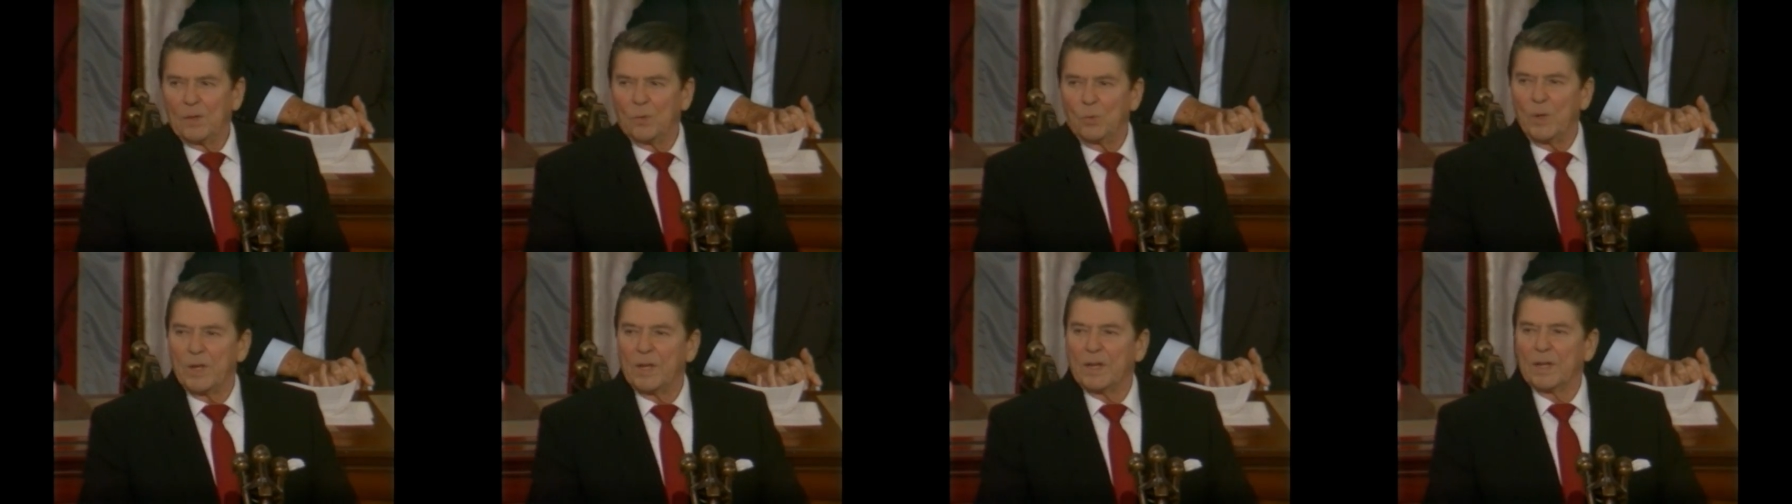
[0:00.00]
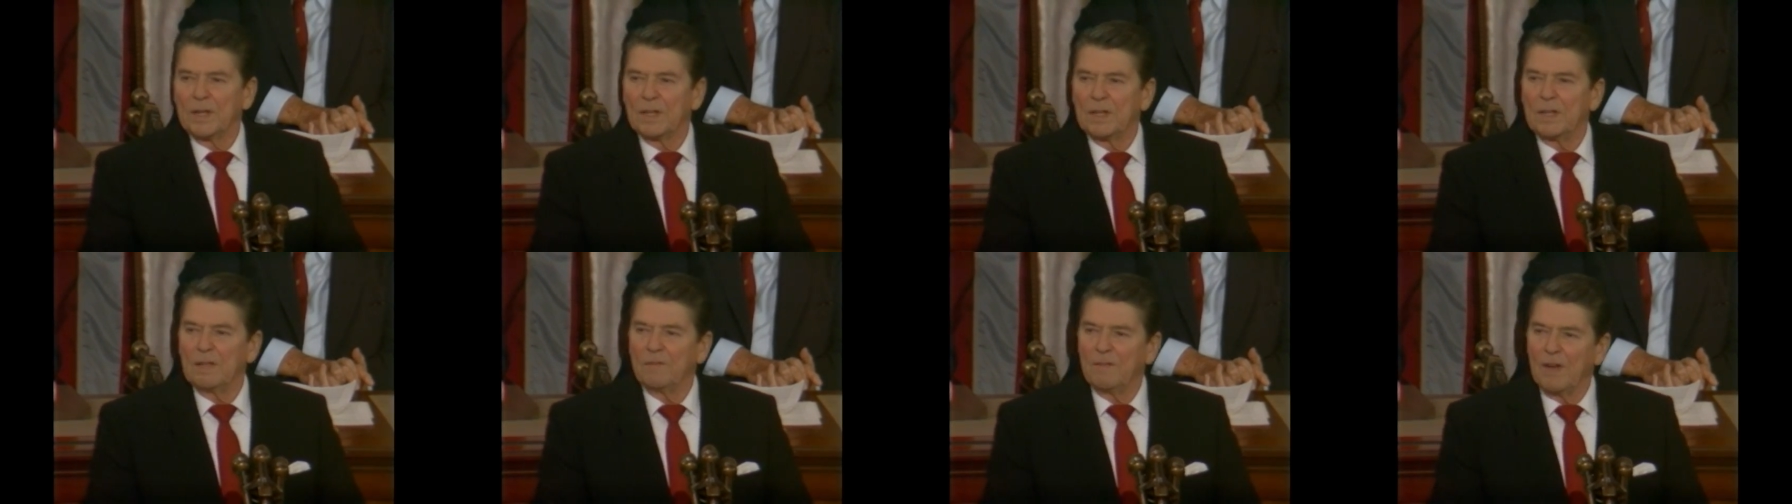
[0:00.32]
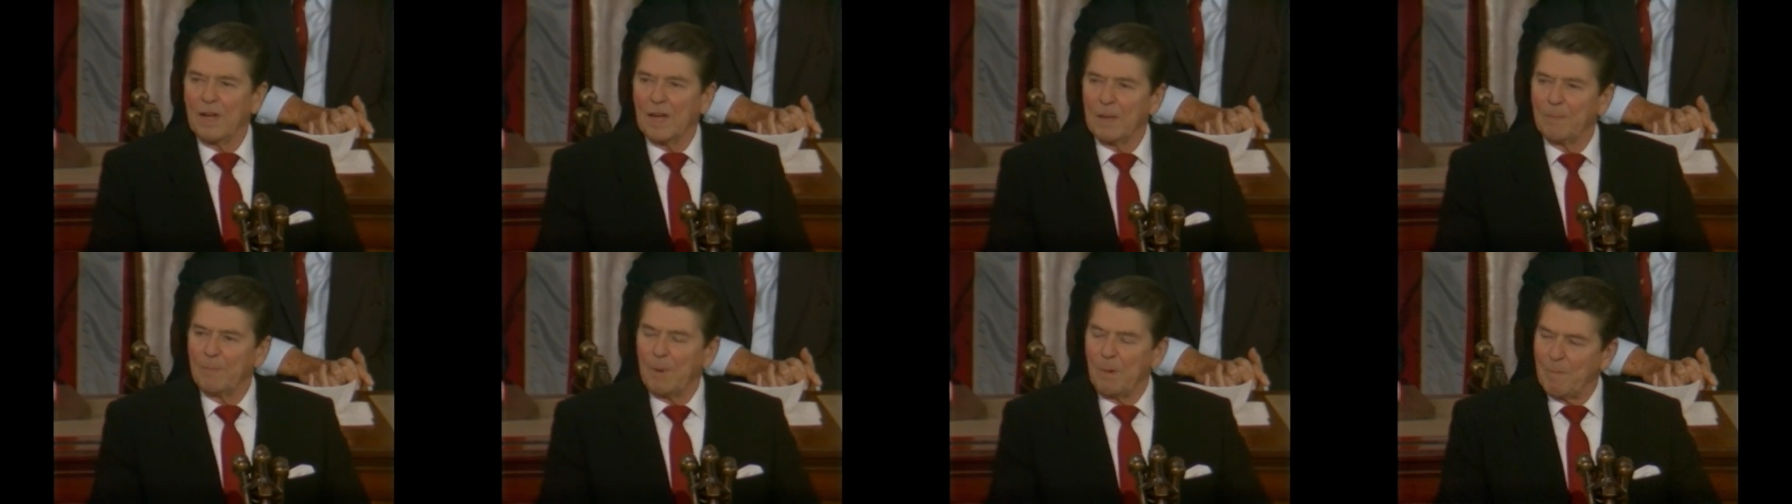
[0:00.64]
We can
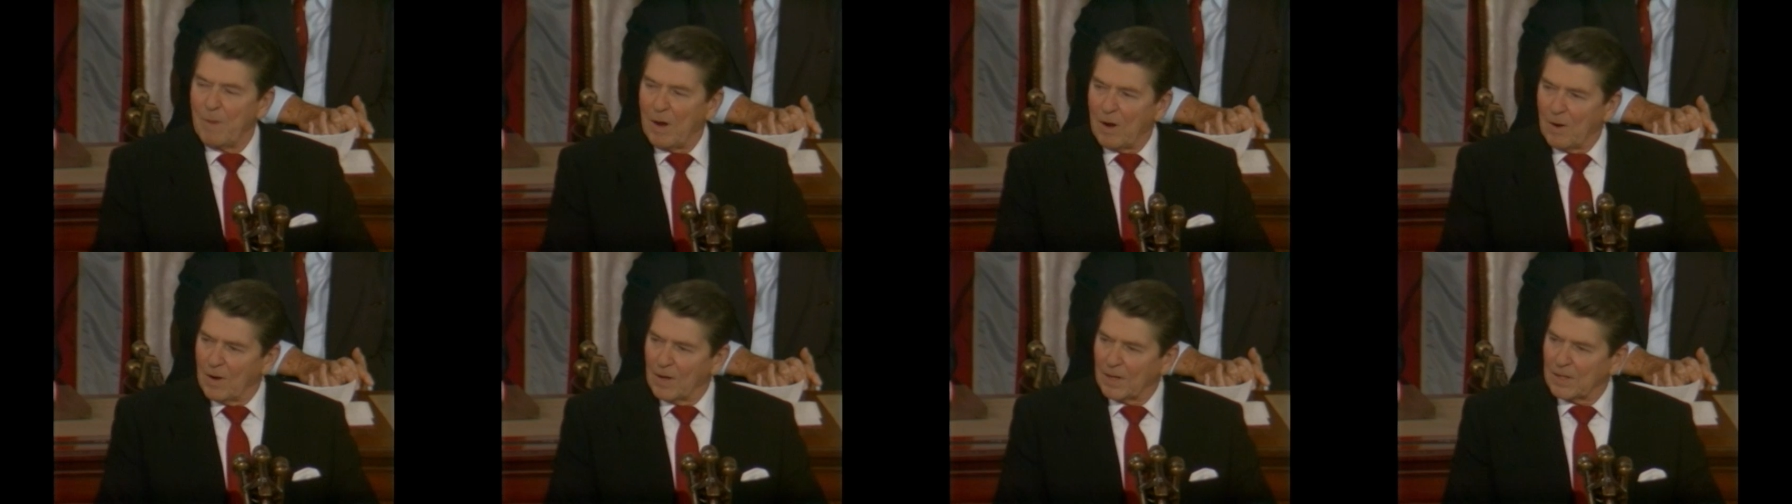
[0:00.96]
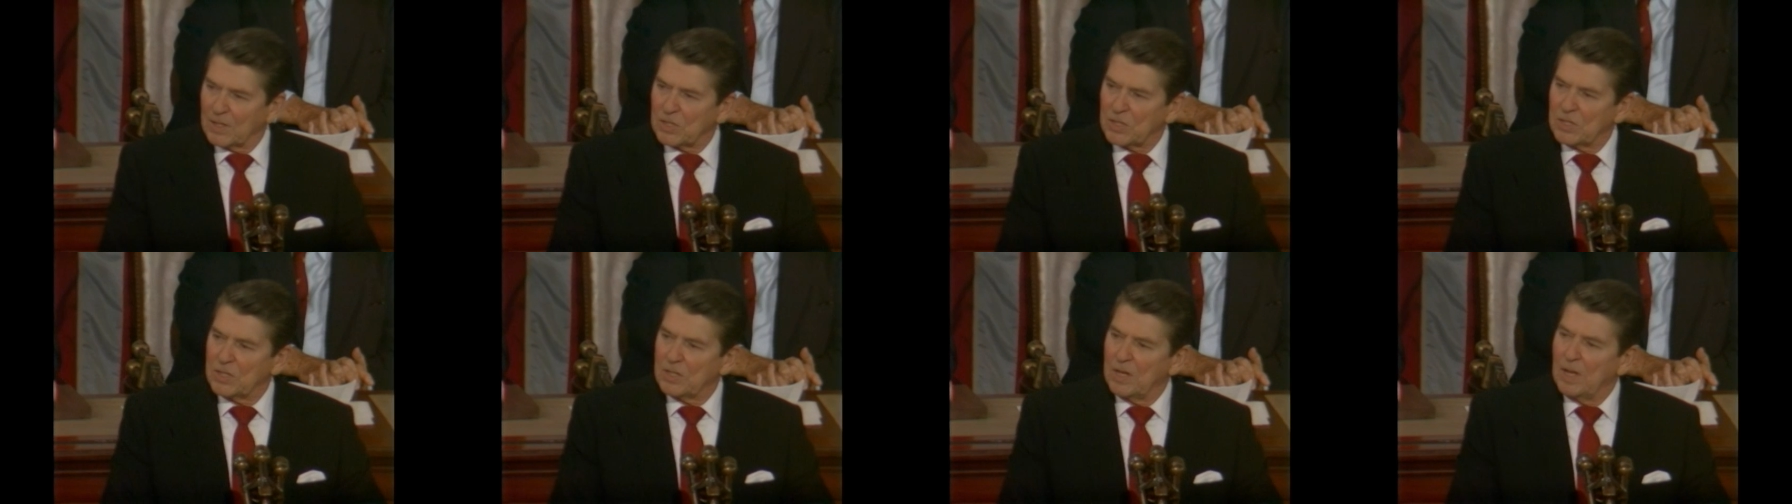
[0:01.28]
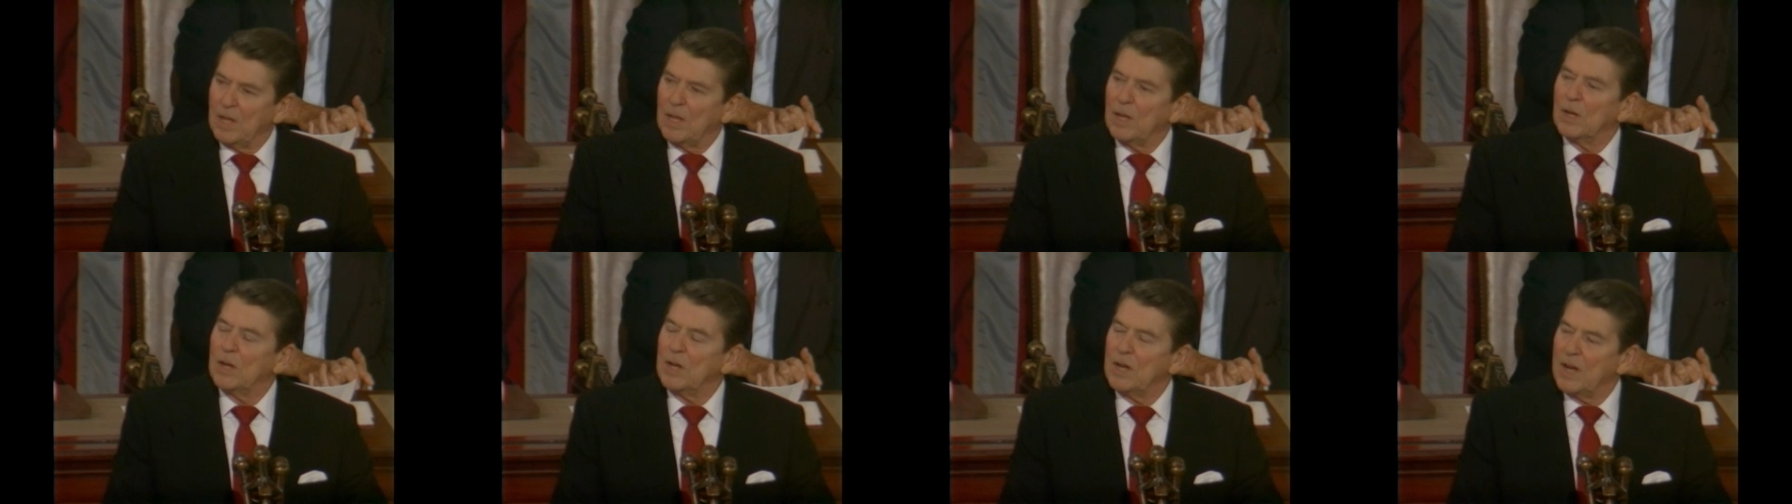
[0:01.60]
develop America's
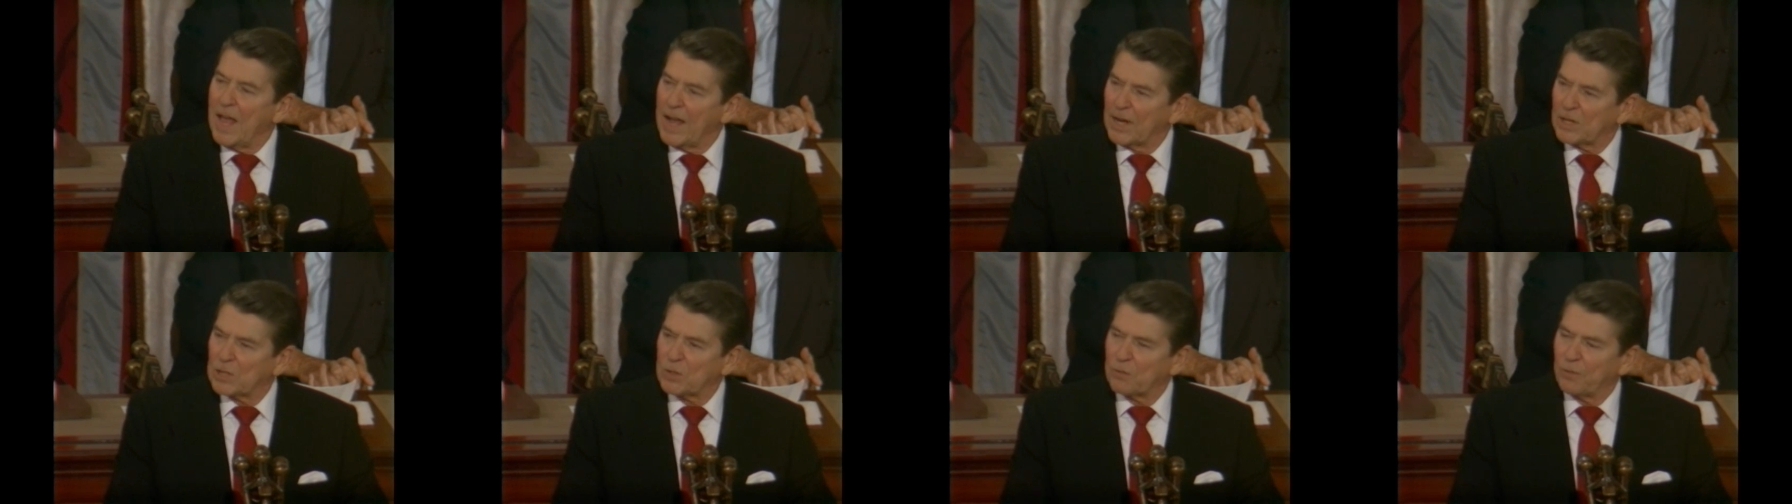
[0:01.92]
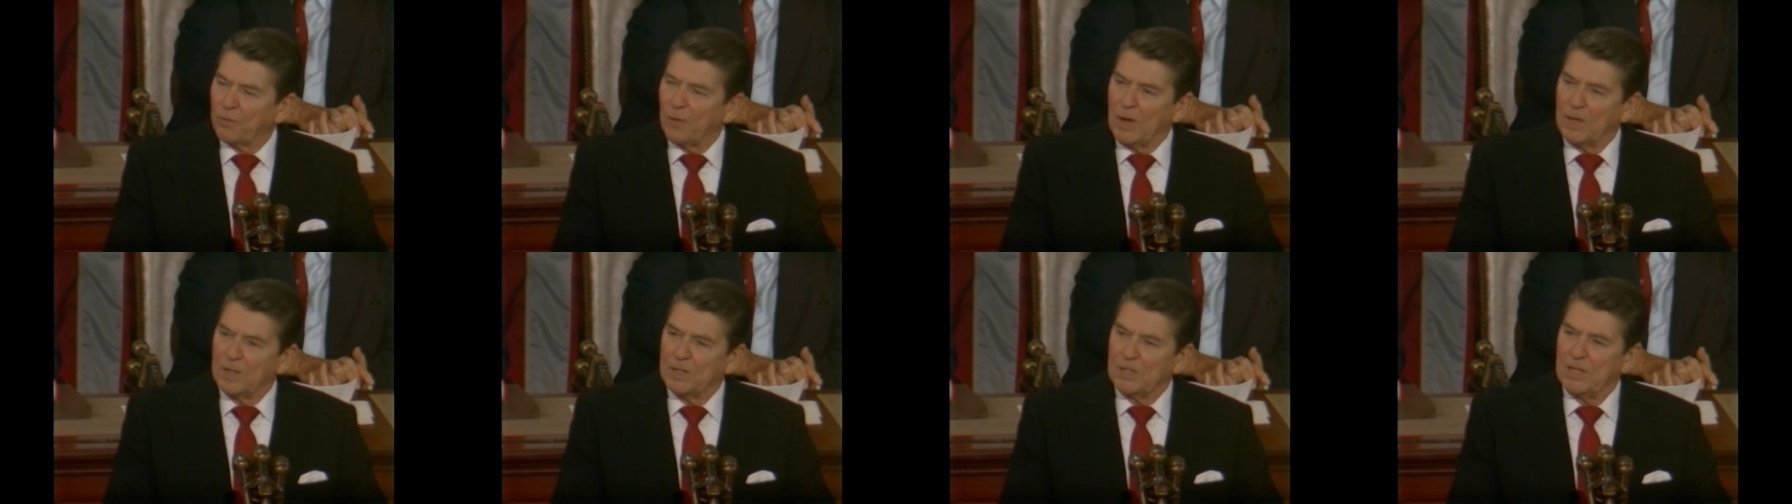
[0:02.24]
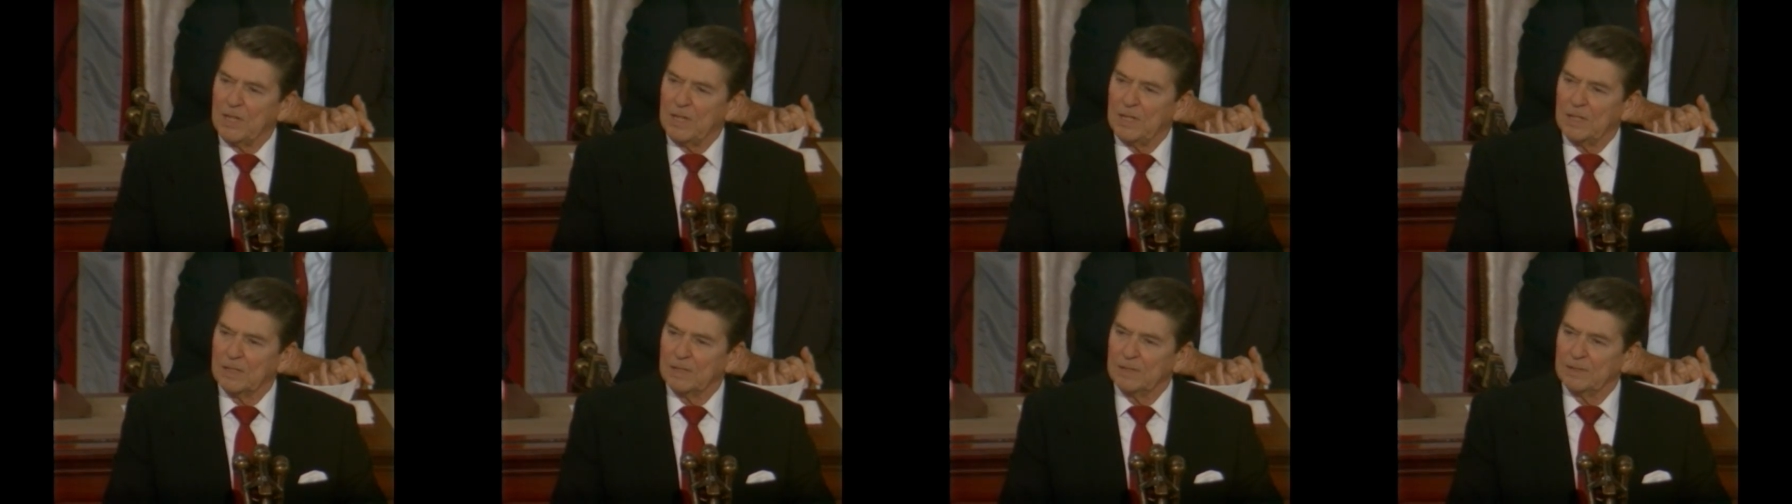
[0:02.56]
next
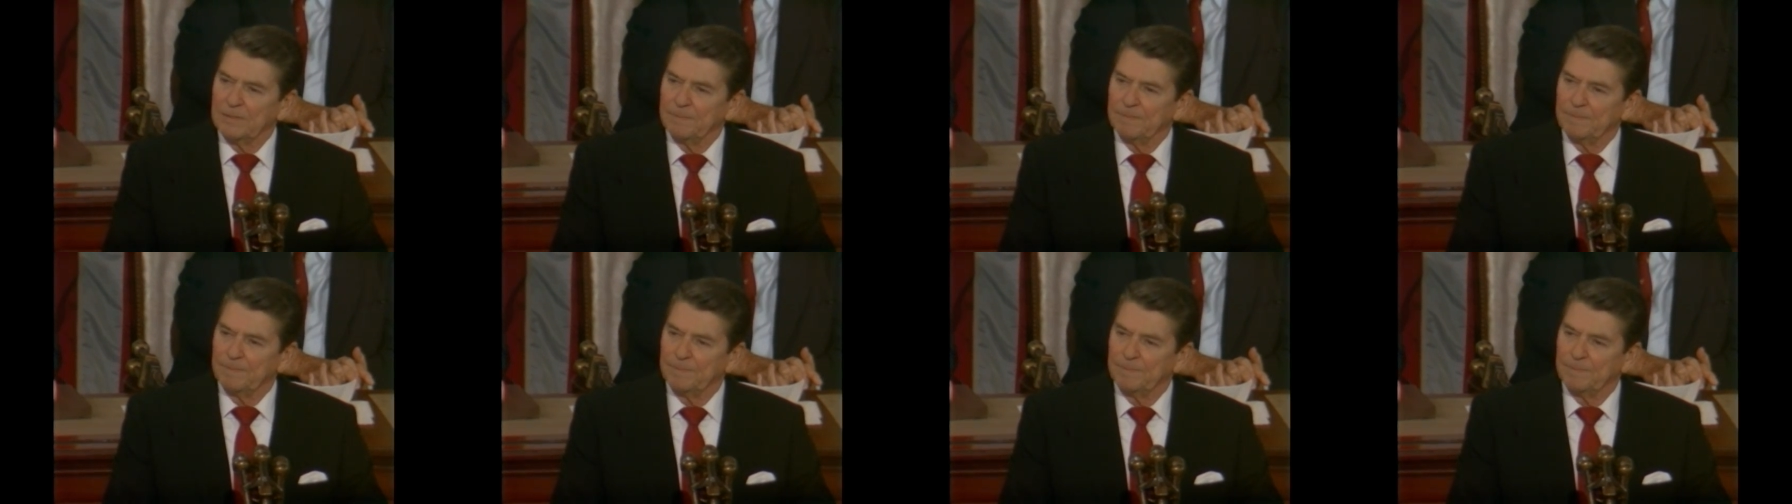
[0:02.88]
frontier